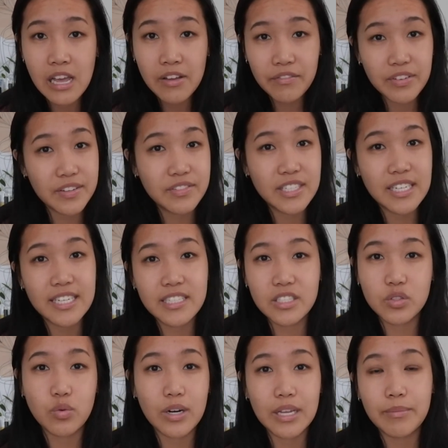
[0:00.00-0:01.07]
15 to
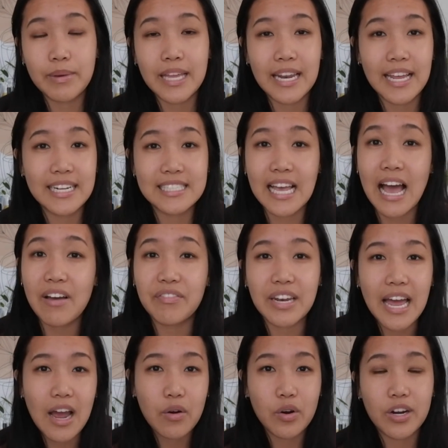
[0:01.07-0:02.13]
20 minutes, half an
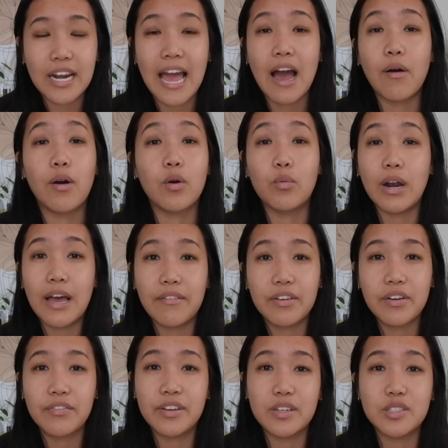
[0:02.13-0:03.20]
hour, whatever
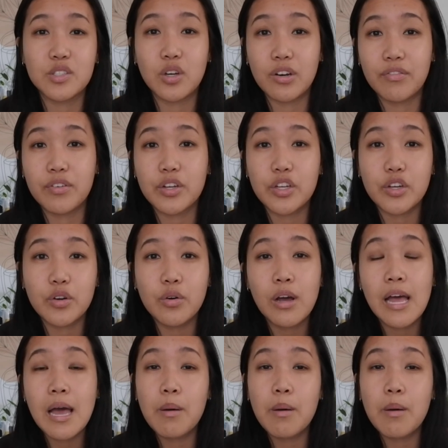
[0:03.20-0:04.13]
feels good for you.